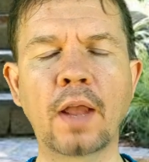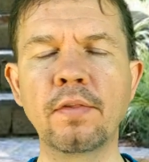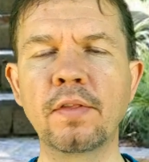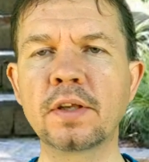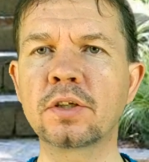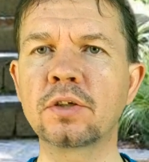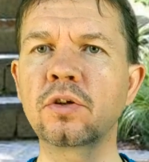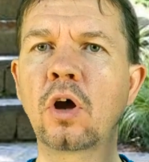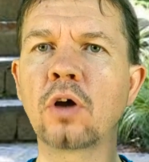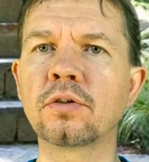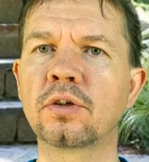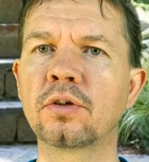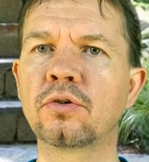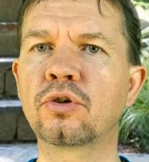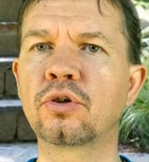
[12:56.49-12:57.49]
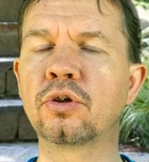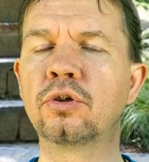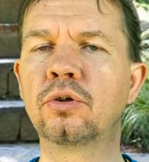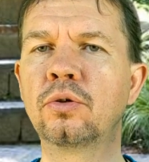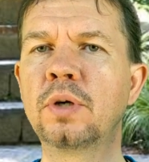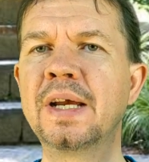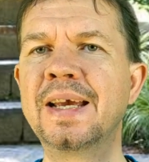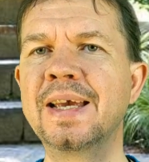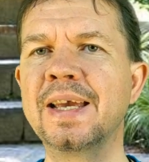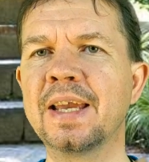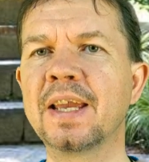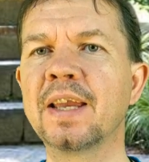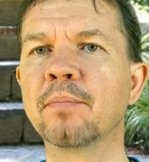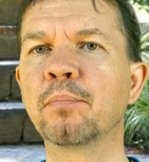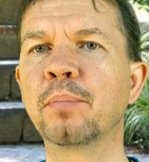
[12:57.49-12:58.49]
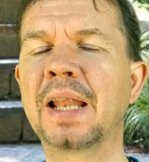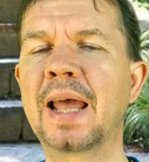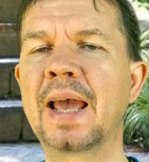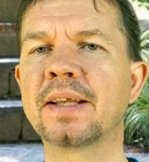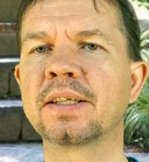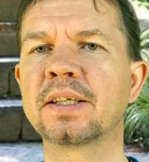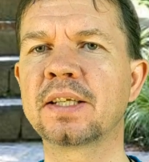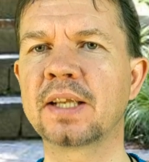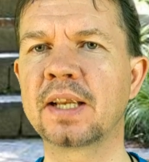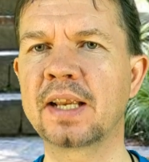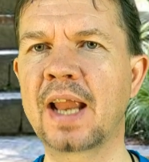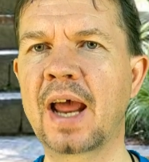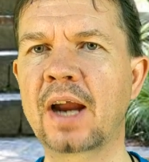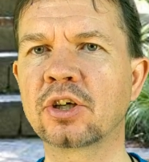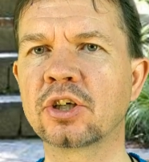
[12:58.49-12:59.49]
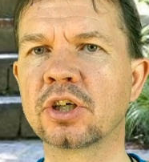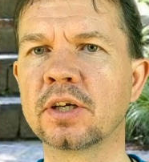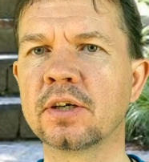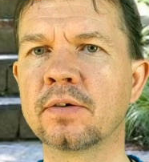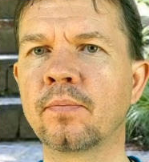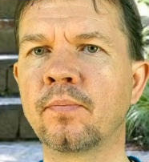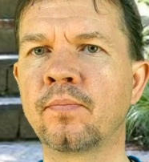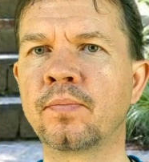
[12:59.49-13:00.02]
This is also true in plant selection.